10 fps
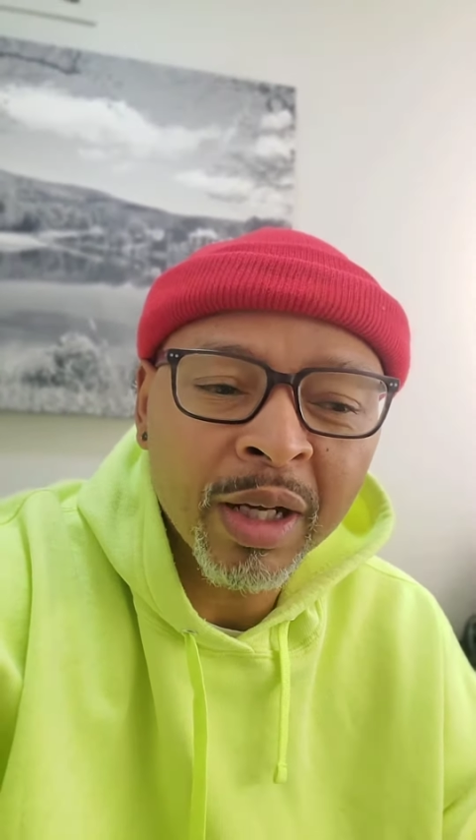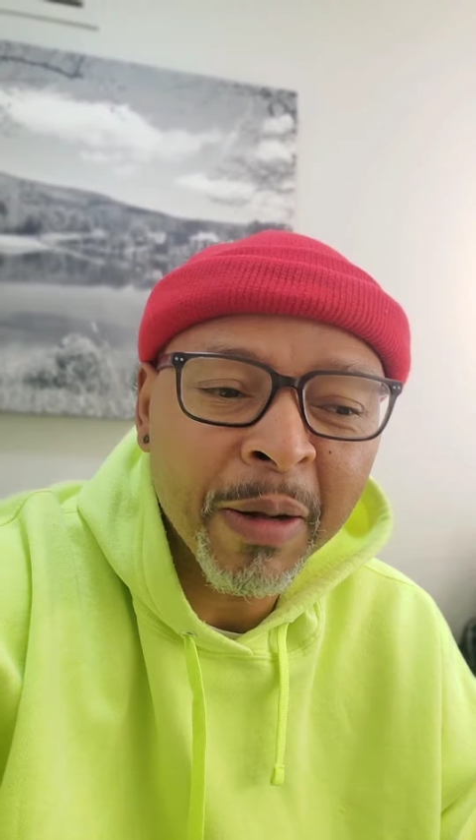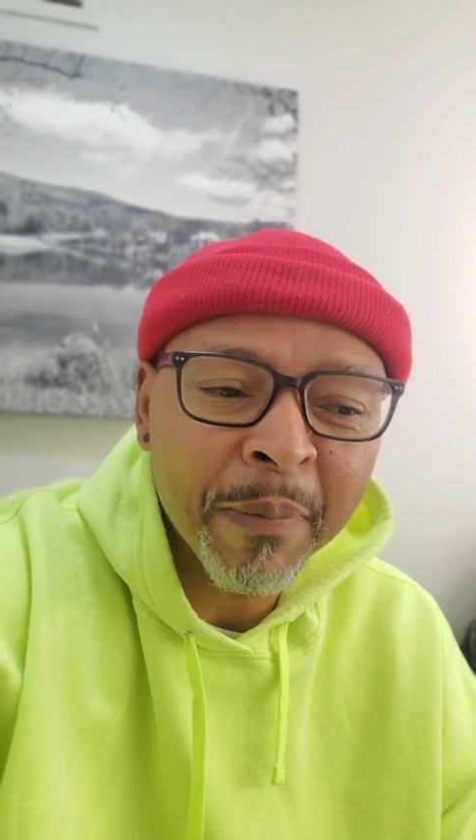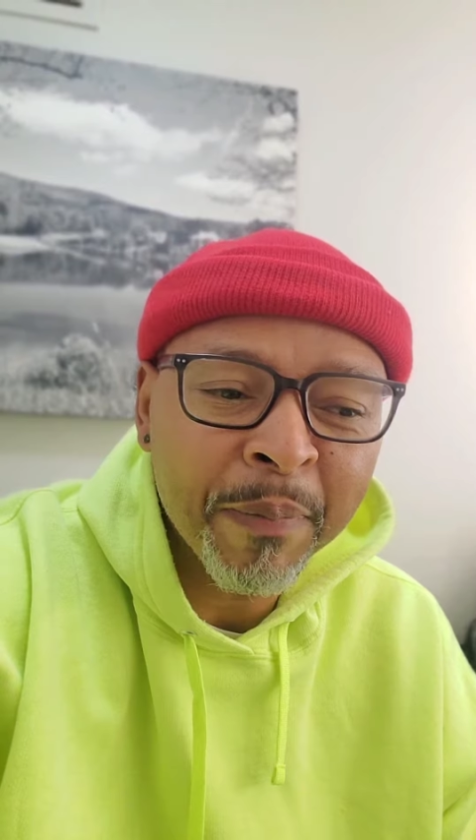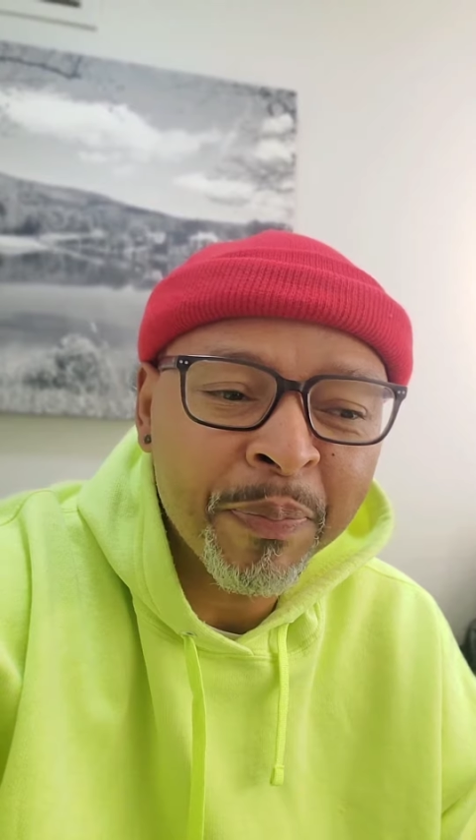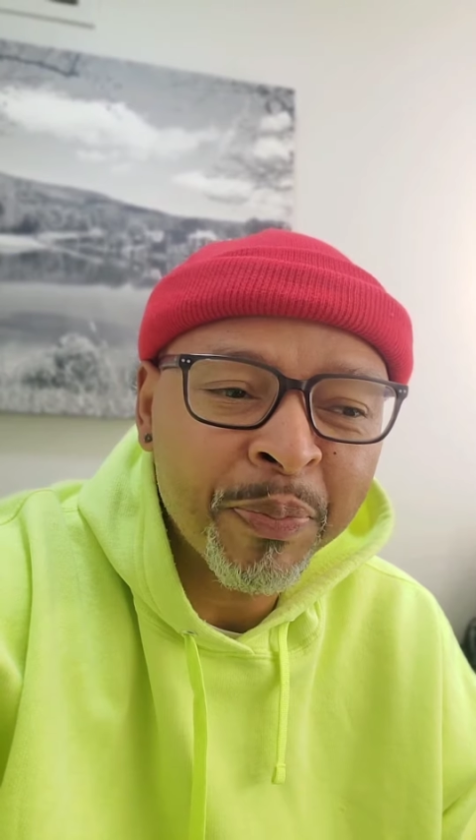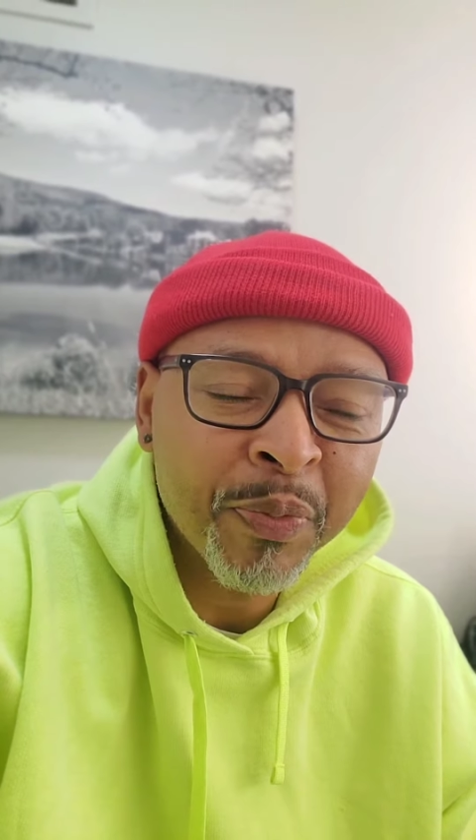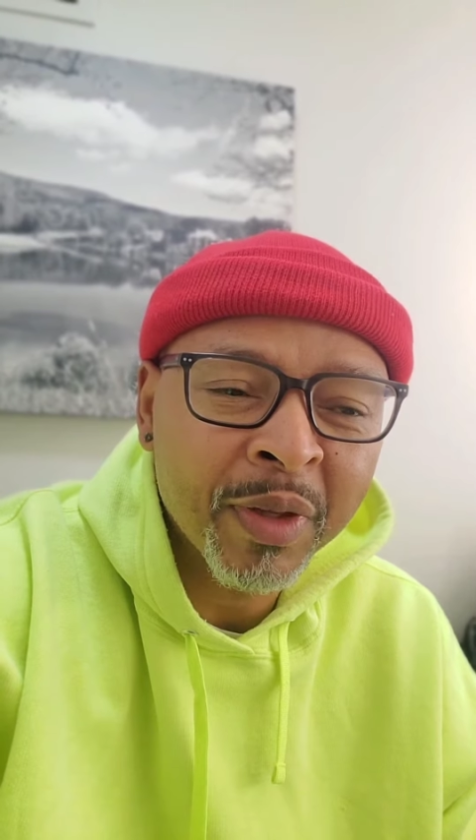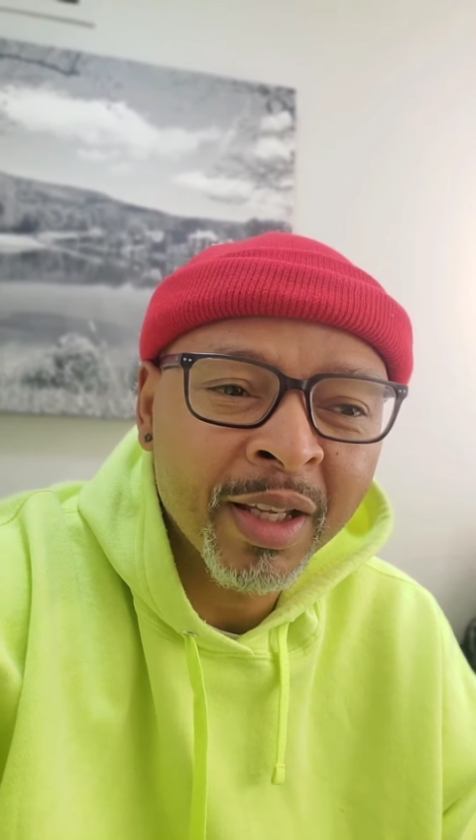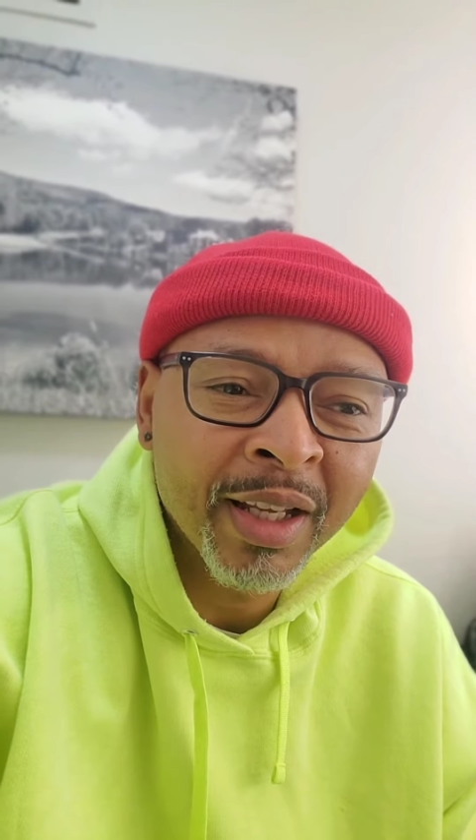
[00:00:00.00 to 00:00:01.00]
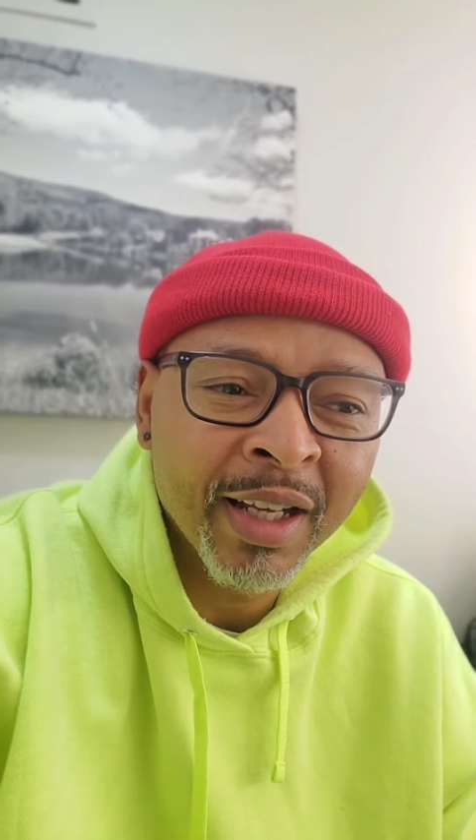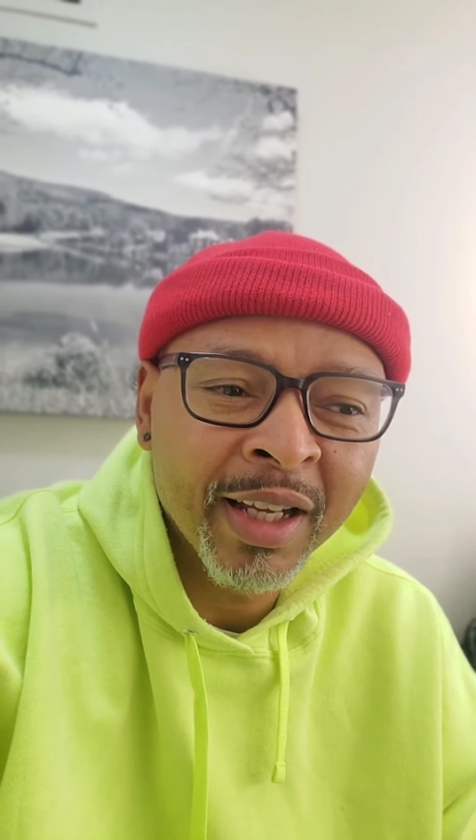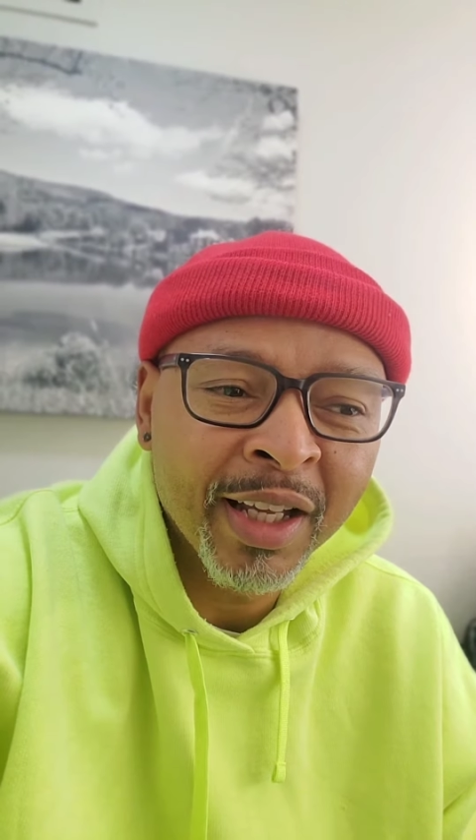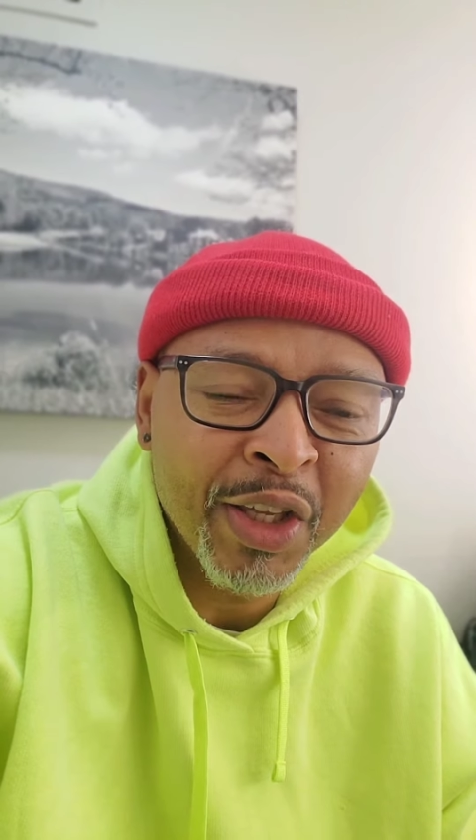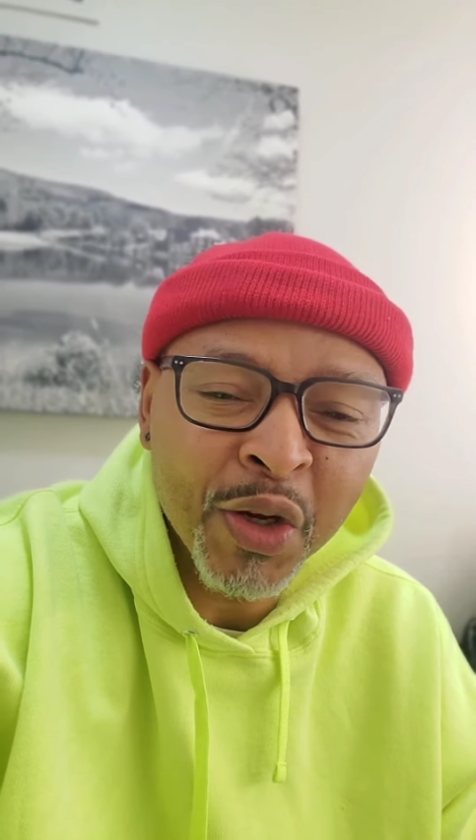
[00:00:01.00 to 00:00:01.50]
up
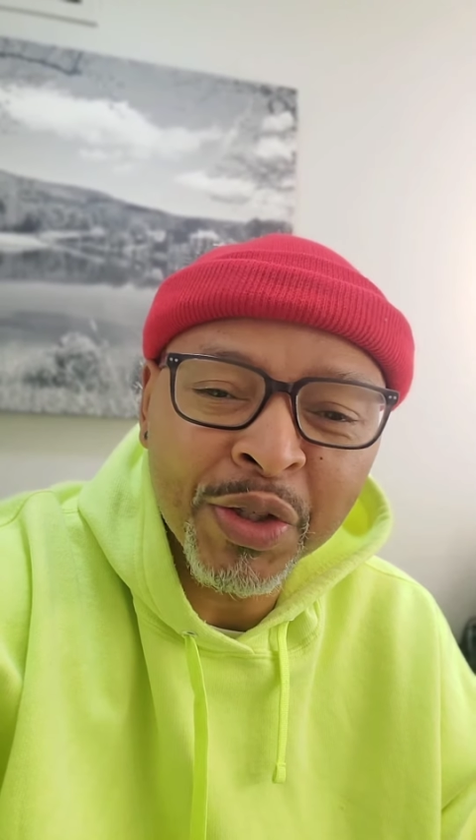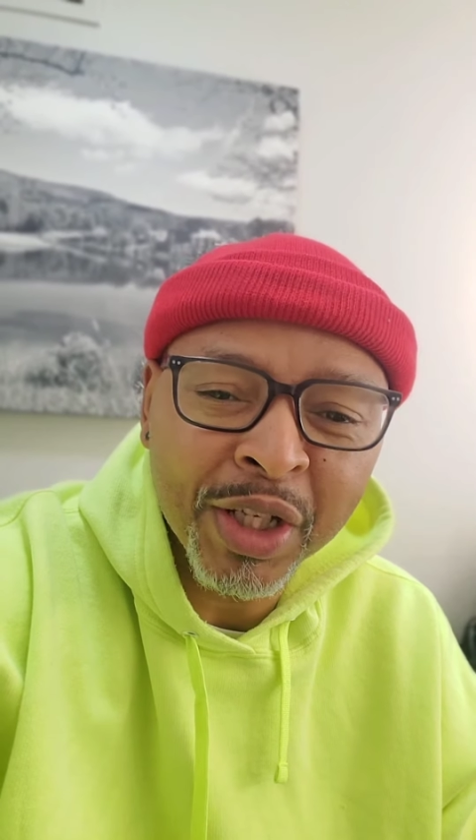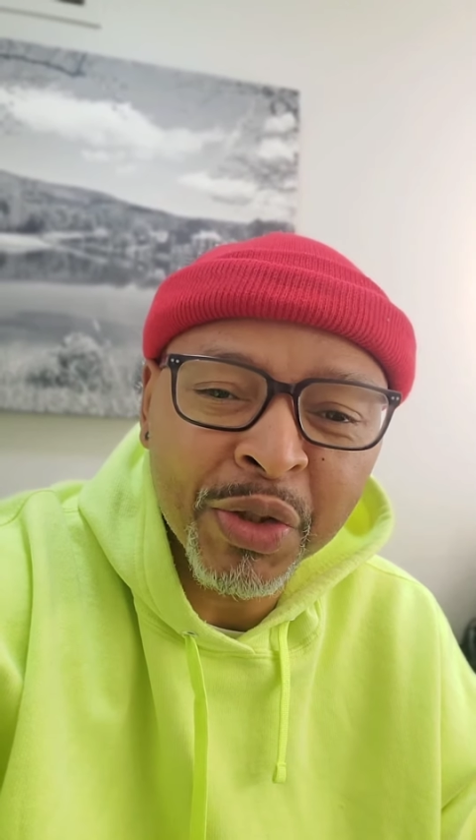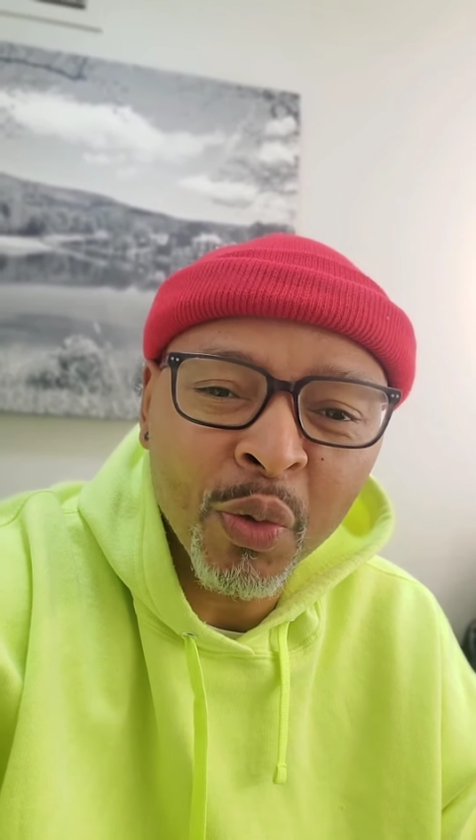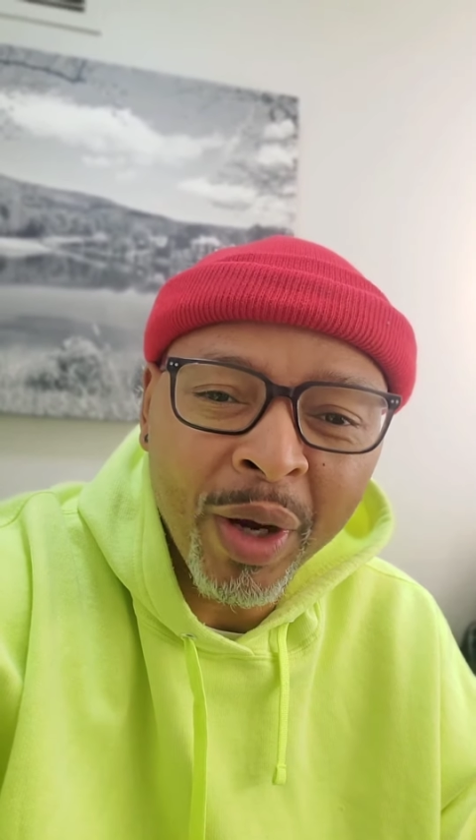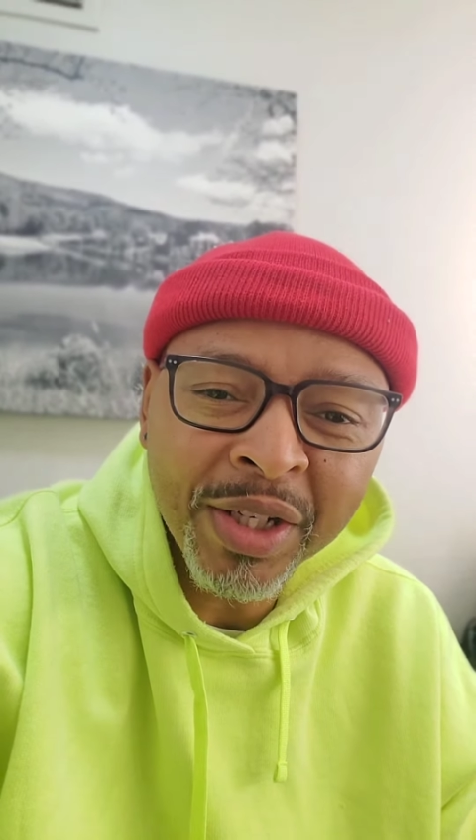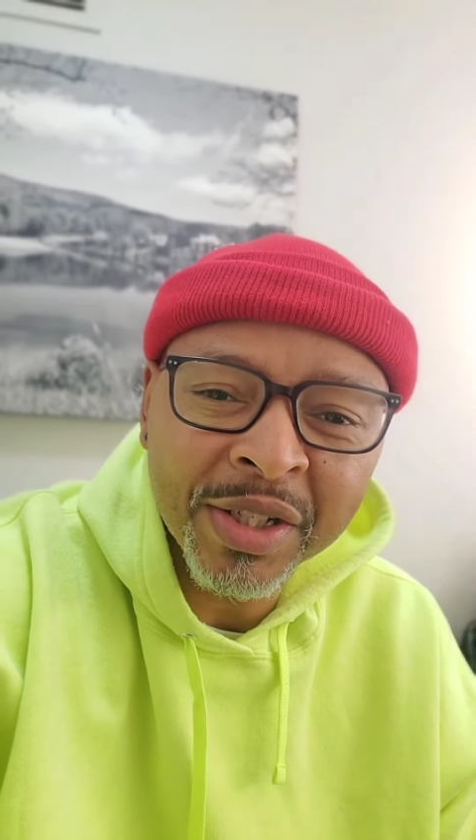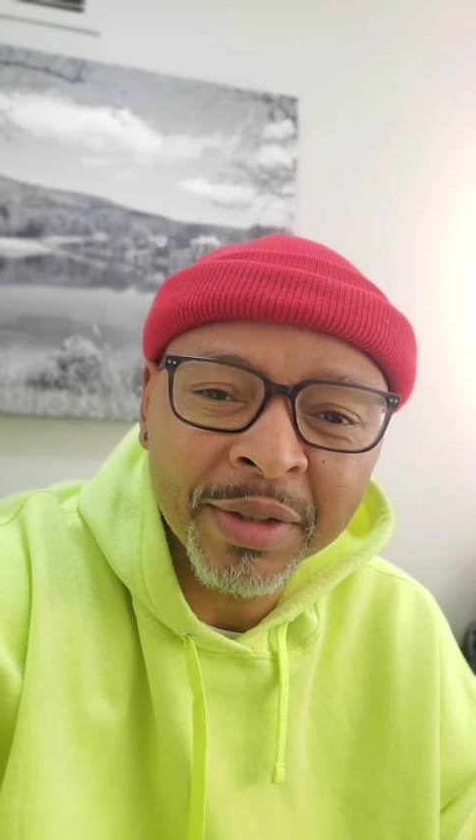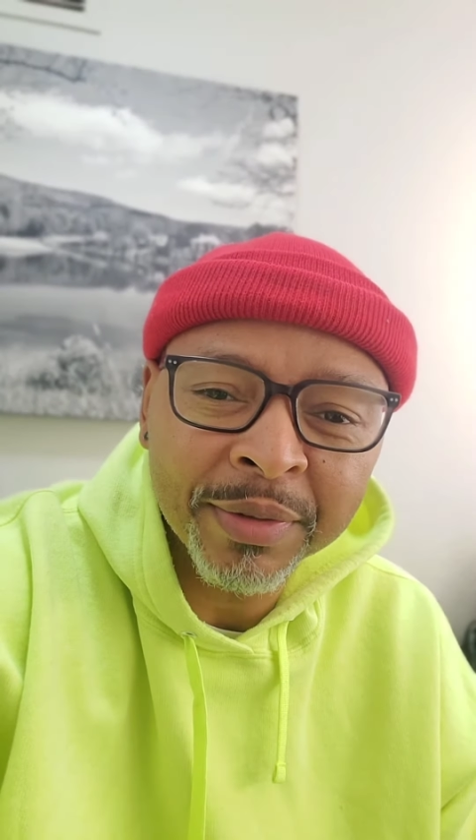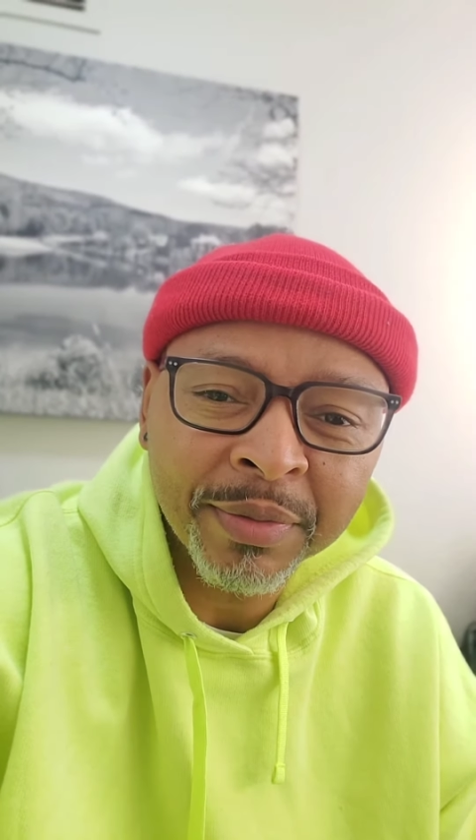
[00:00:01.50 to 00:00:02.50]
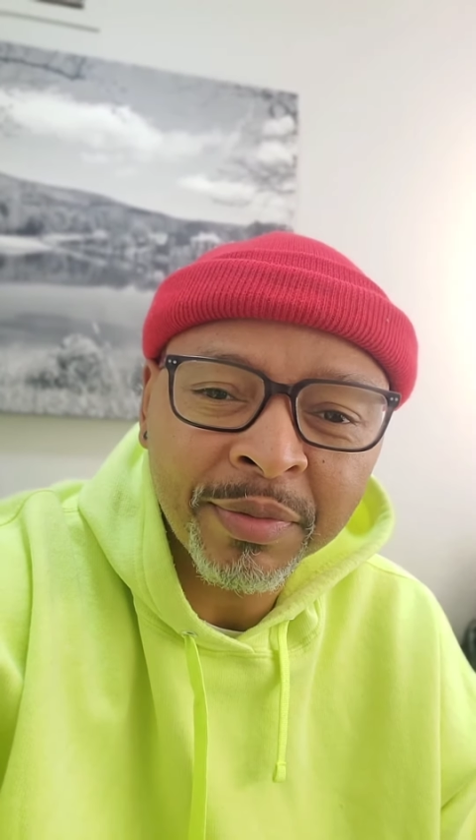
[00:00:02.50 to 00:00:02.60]
your situation.